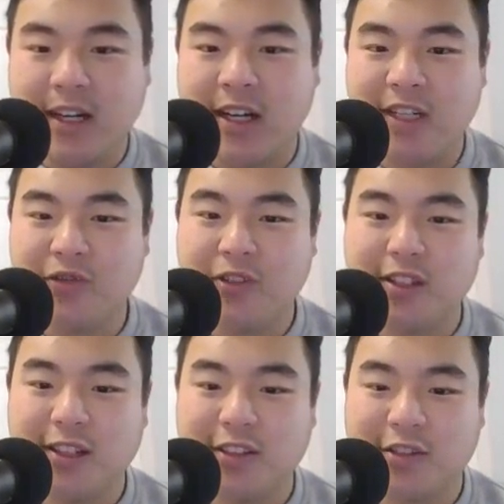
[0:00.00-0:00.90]

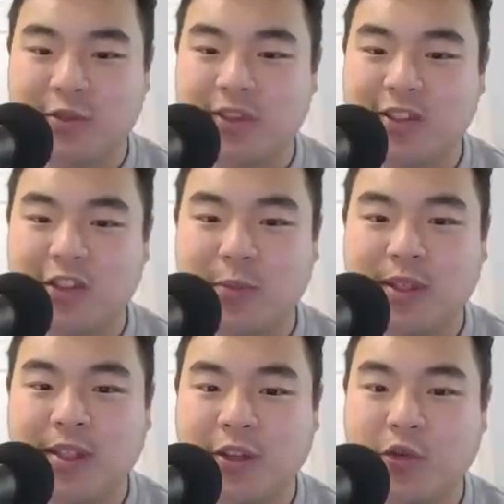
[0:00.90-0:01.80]
$100 would still
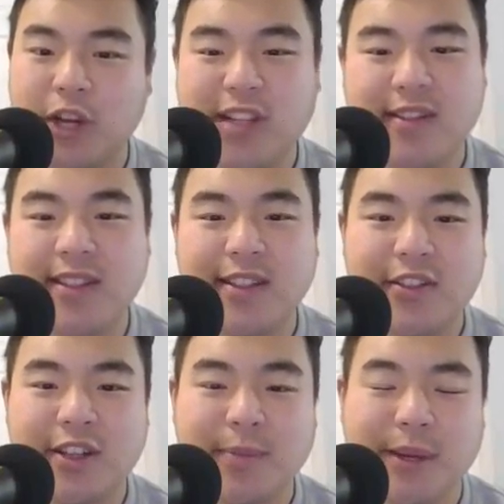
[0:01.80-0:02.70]
be a great
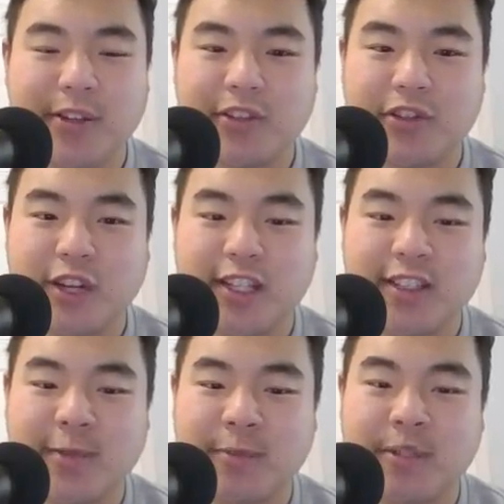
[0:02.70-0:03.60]
deal compared to trying
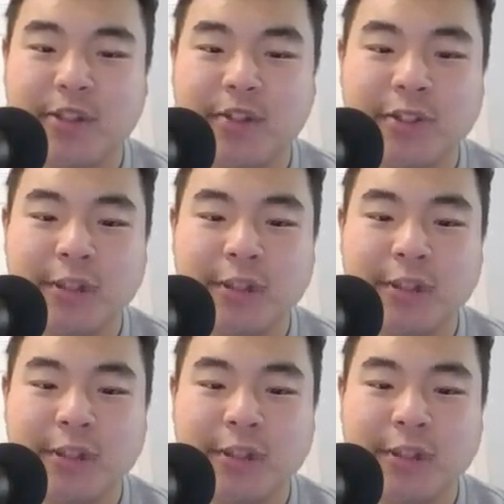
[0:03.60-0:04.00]
to build